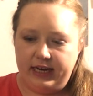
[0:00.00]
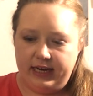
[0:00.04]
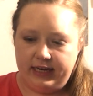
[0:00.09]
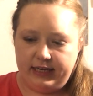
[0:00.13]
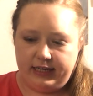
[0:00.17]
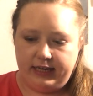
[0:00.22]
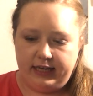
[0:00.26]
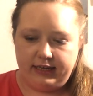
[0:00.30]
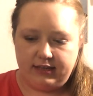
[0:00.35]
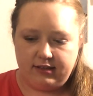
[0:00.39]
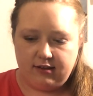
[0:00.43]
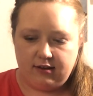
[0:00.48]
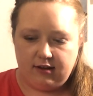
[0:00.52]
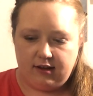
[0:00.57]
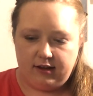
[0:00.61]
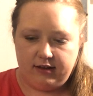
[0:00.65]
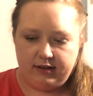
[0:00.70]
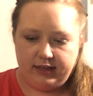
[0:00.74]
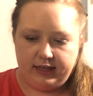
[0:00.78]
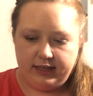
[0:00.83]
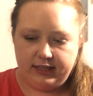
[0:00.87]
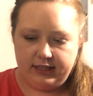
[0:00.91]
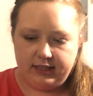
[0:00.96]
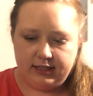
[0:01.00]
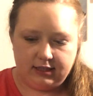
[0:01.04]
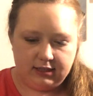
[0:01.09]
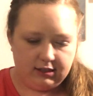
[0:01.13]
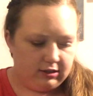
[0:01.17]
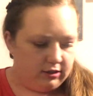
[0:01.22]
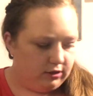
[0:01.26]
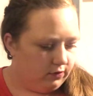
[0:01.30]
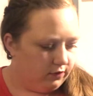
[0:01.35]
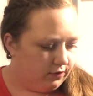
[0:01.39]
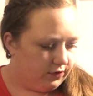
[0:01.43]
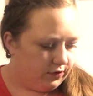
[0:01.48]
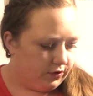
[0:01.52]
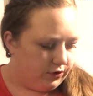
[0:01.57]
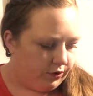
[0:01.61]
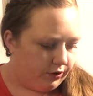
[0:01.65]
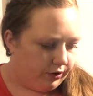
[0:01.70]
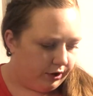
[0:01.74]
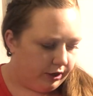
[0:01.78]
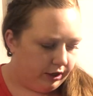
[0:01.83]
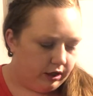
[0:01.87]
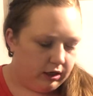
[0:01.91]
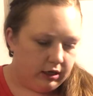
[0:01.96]
It takes a lot less to do
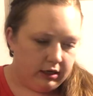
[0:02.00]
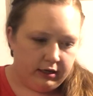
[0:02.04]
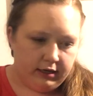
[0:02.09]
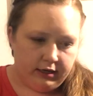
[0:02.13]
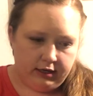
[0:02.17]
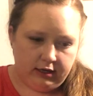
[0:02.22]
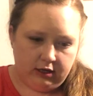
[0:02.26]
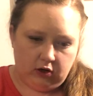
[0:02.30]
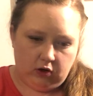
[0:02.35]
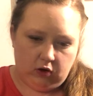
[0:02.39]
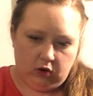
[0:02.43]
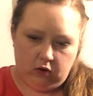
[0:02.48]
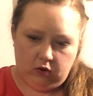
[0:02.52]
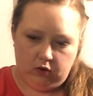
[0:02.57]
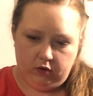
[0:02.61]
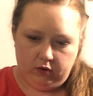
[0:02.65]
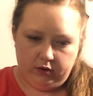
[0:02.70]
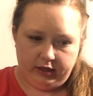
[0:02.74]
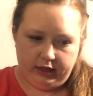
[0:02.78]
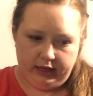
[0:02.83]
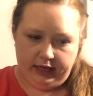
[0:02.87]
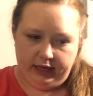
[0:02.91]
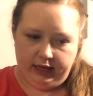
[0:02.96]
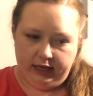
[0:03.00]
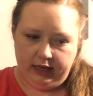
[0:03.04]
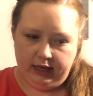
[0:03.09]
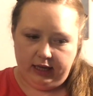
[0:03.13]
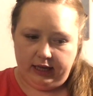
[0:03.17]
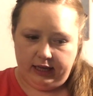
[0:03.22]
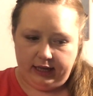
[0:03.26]
for a whole thing.